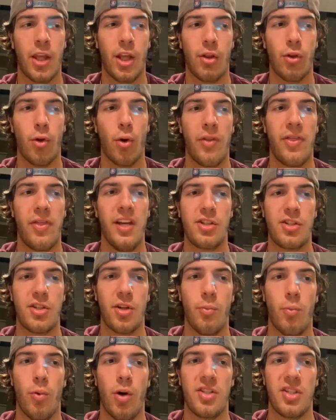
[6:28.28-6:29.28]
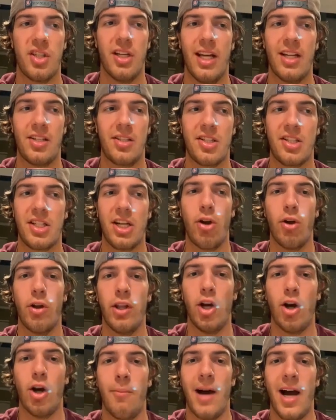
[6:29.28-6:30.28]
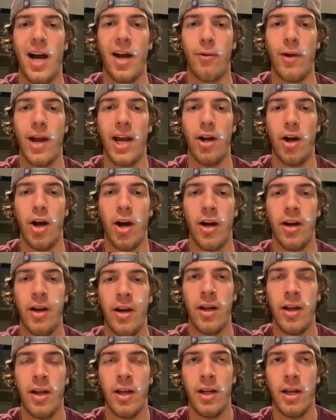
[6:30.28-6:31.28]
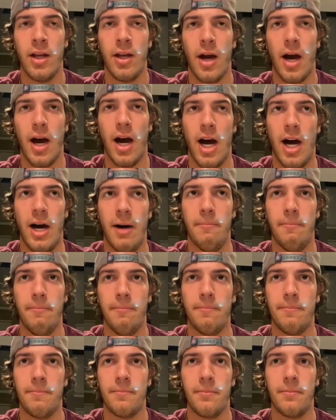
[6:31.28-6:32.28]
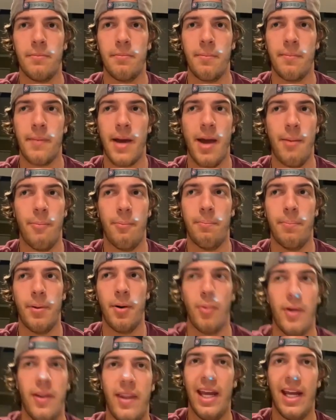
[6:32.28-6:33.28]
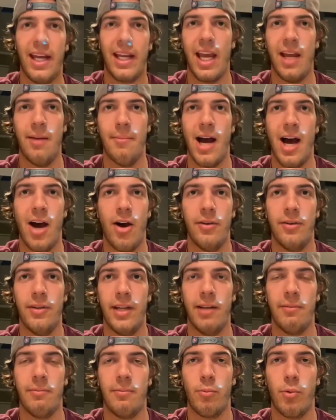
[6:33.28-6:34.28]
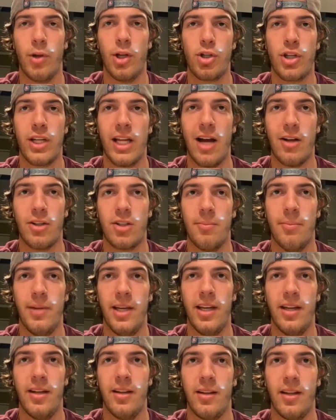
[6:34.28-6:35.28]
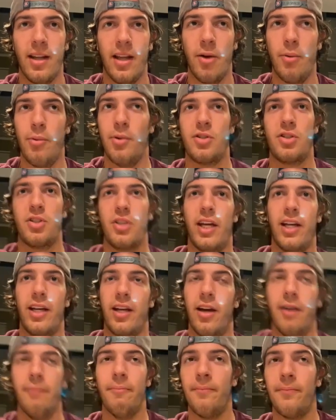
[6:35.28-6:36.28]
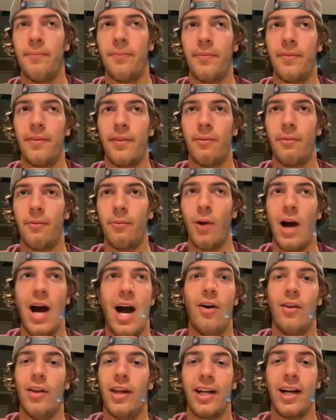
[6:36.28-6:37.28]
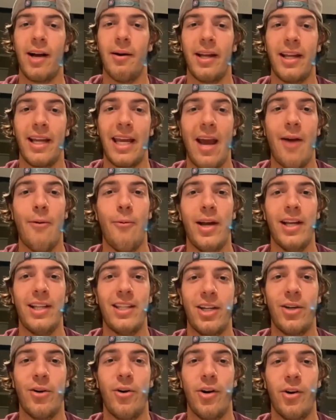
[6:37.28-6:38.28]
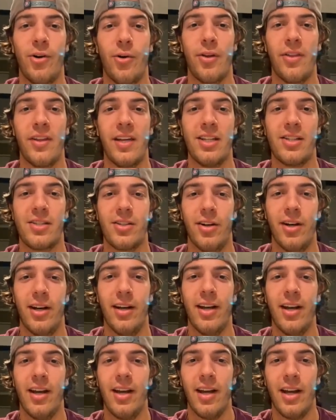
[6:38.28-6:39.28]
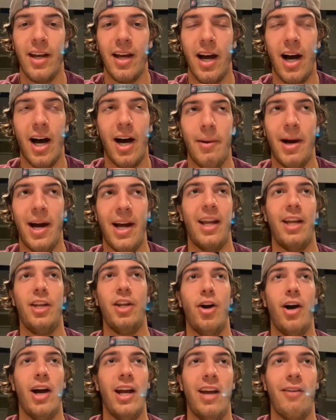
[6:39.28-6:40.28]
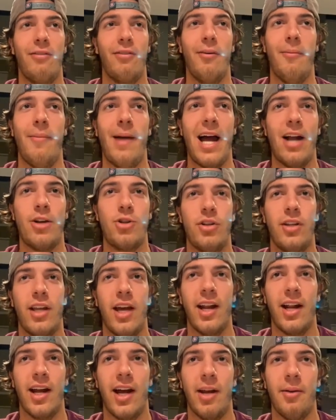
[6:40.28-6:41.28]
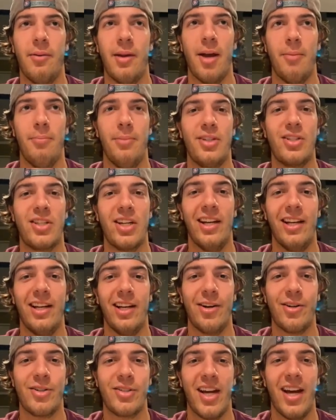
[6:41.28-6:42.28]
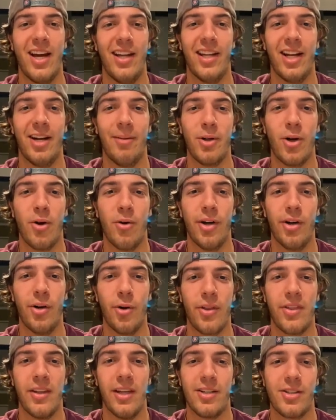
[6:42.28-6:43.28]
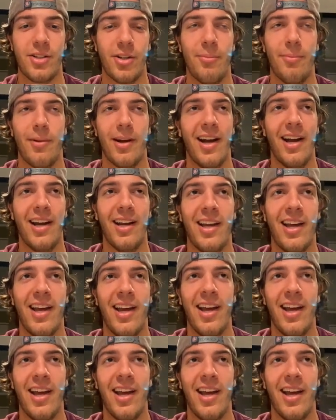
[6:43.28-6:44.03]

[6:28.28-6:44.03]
Northeastern wasn't necessarily on my radar. But when they came out and they reached out to me, it was like wow, like I can't wait to go to Northeastern. I never imagined that I'd be sitting here saying that I'm going to Northeastern, but